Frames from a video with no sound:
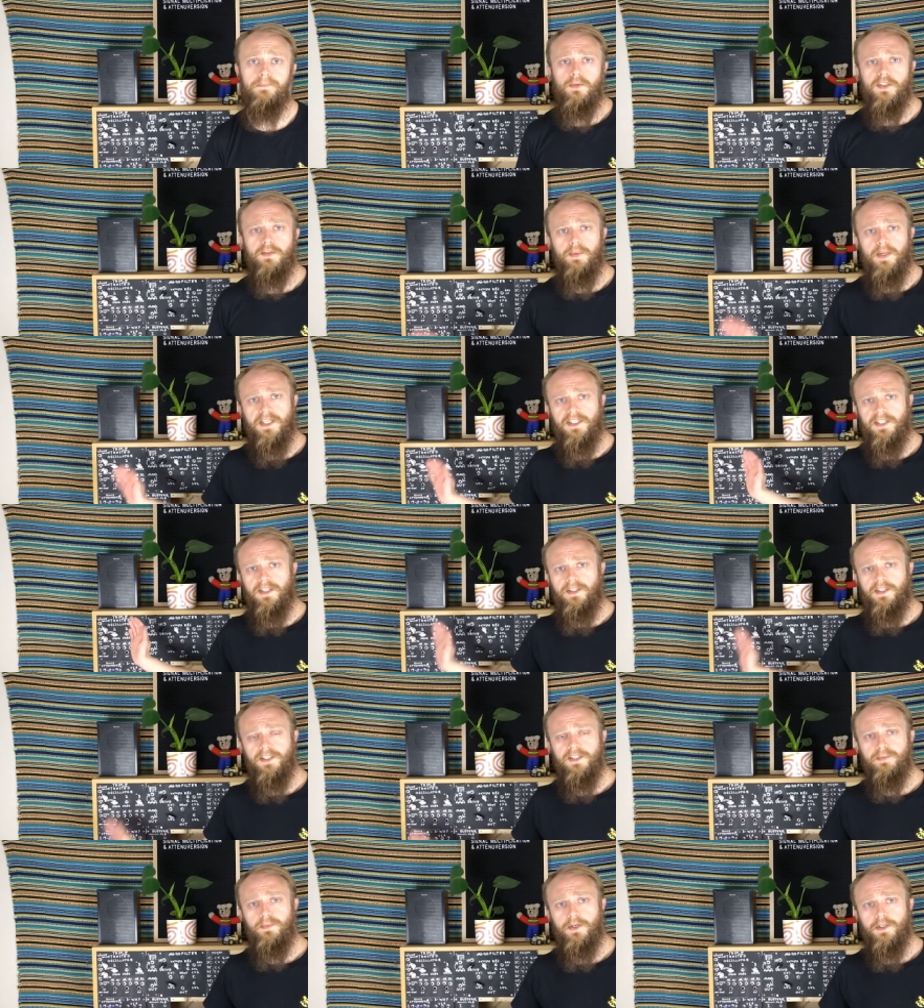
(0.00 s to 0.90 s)
which means
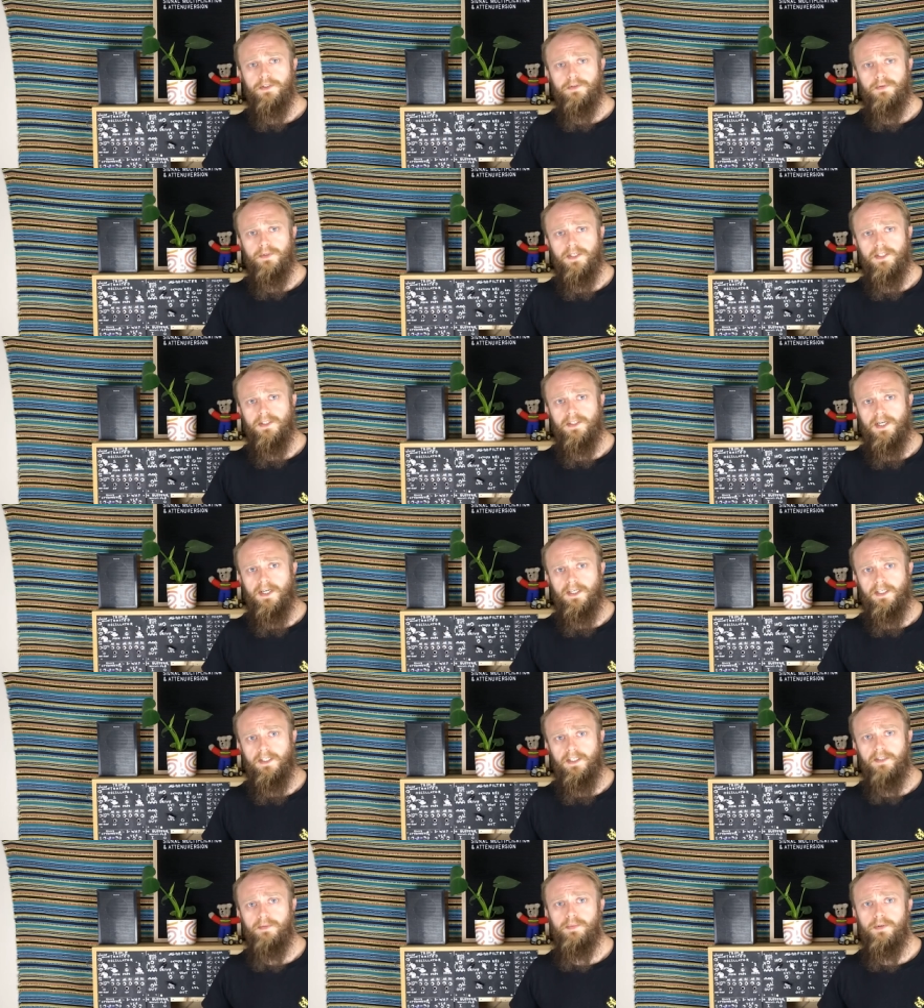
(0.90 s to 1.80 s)
that this module can
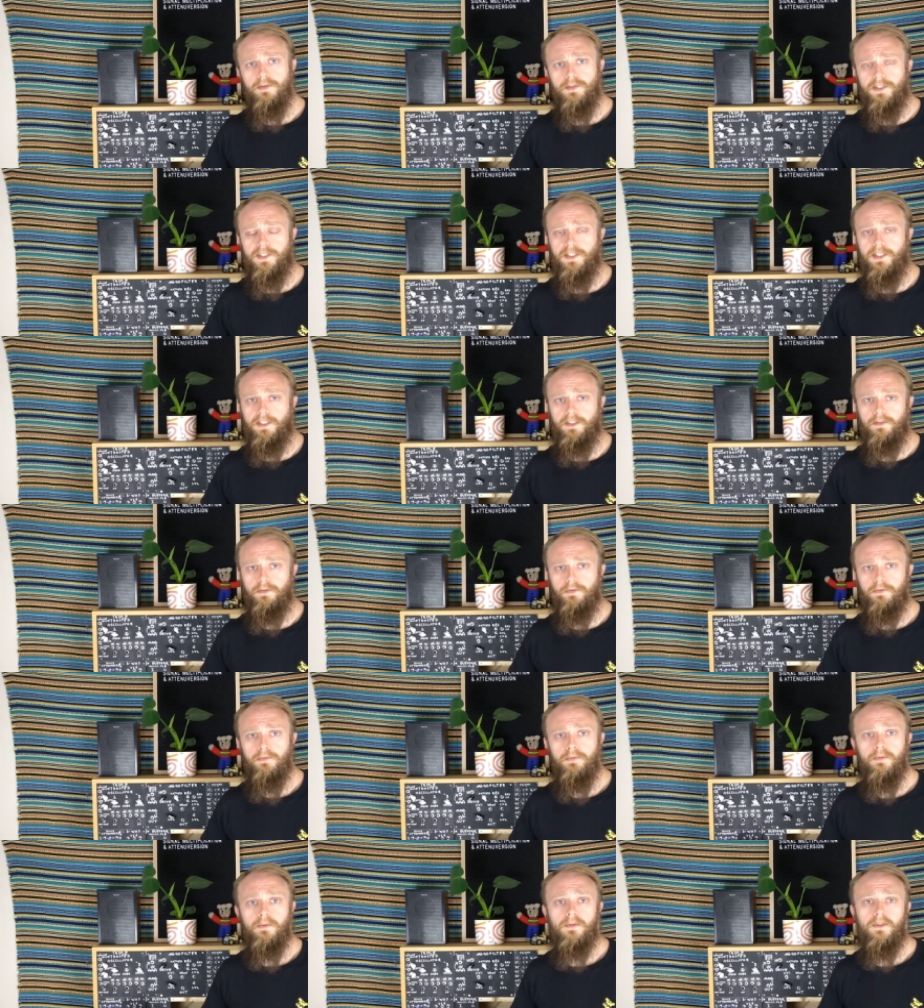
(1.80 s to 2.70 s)
take an input
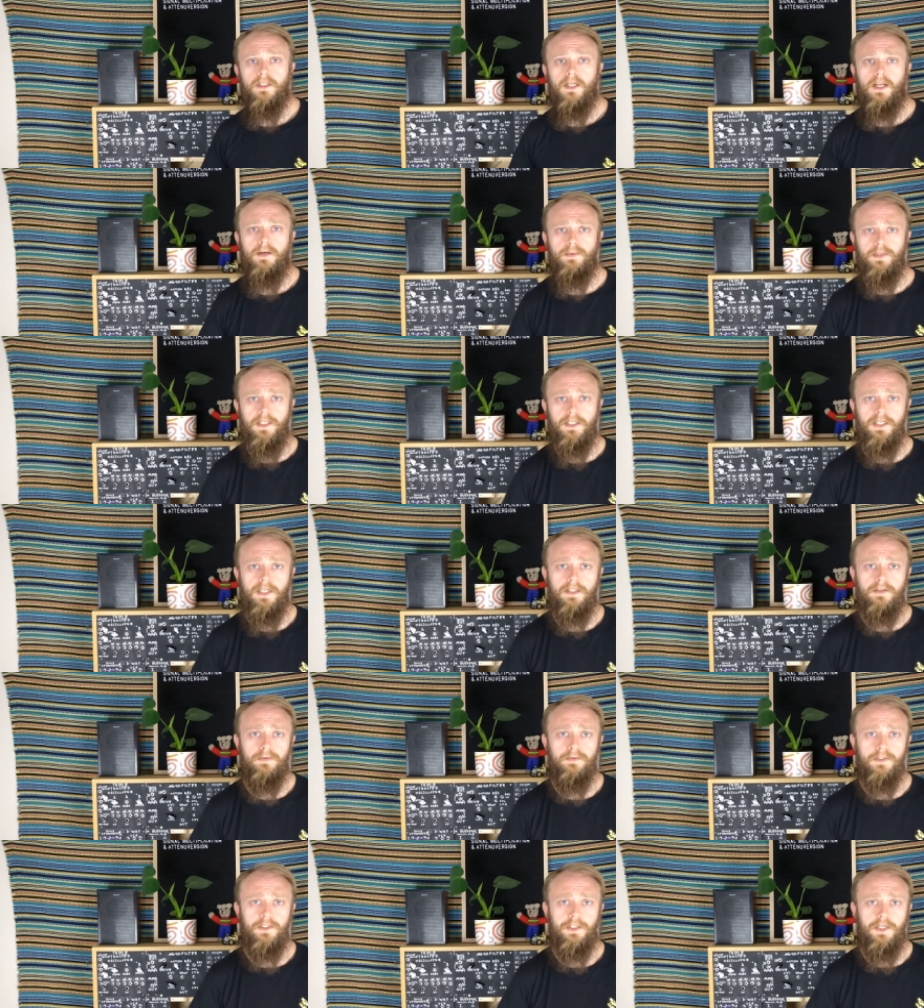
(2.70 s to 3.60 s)
signal and we can
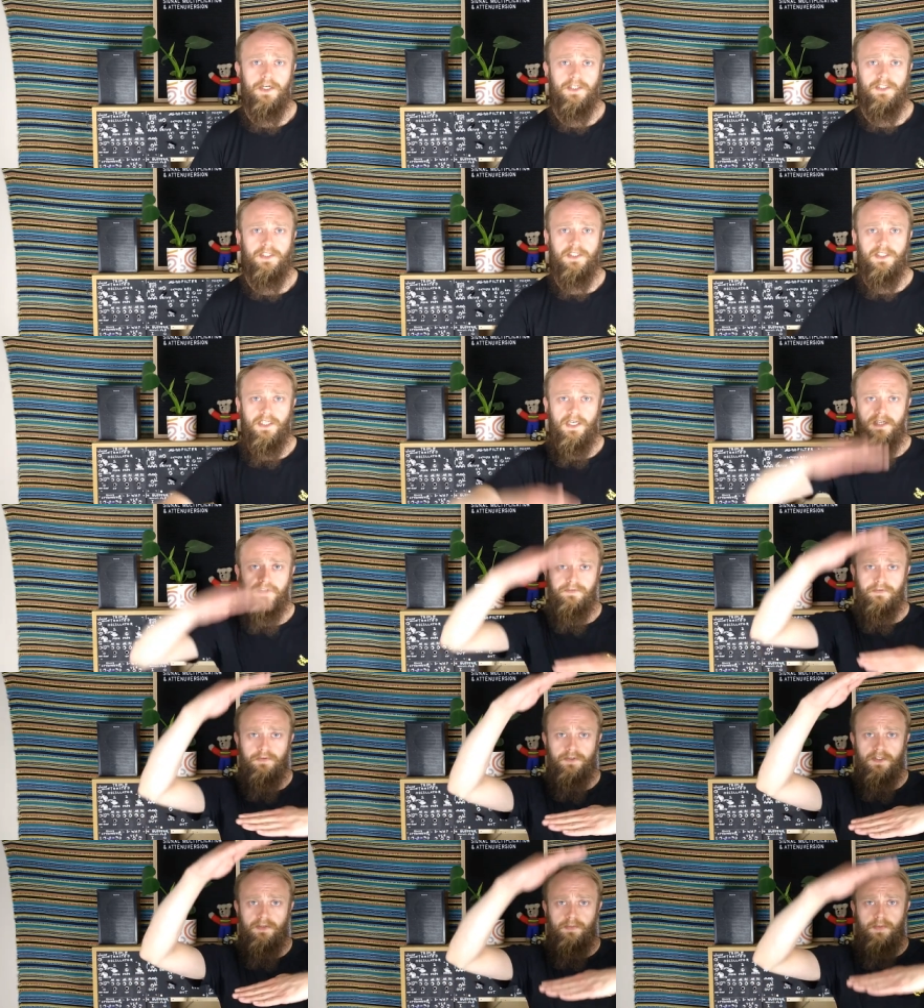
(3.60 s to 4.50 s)
either adjust its
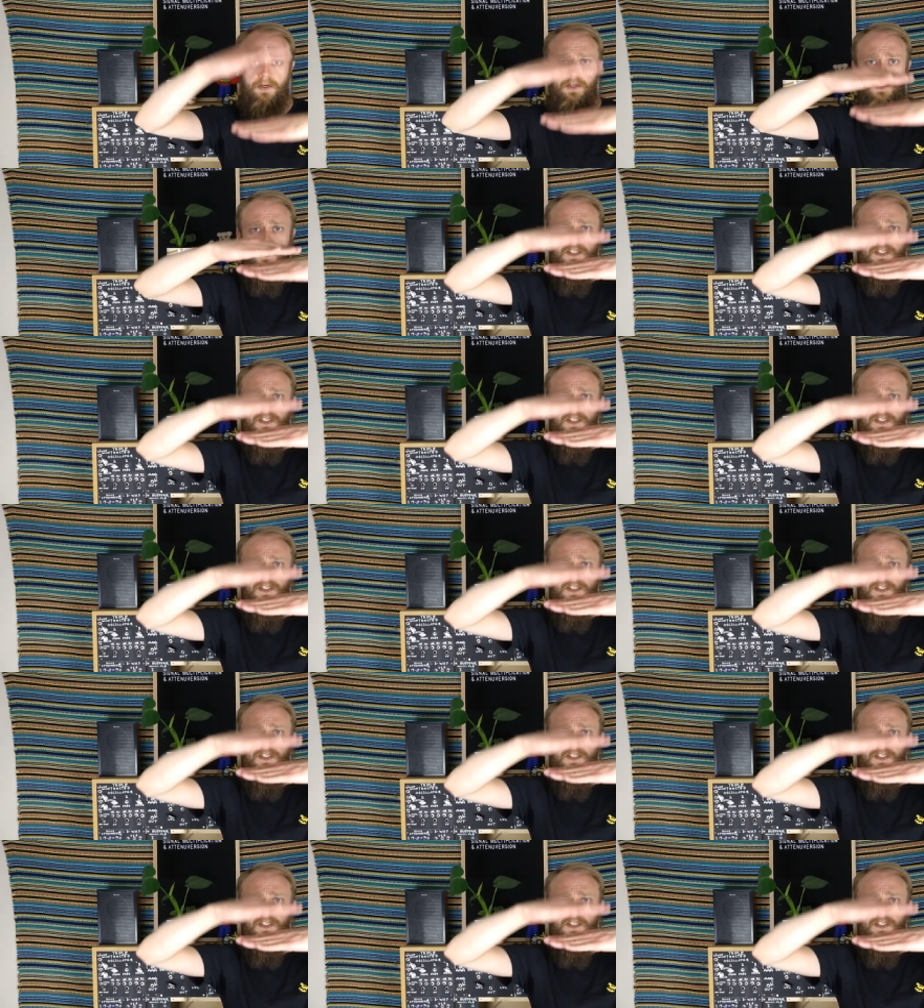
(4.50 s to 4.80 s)
level in the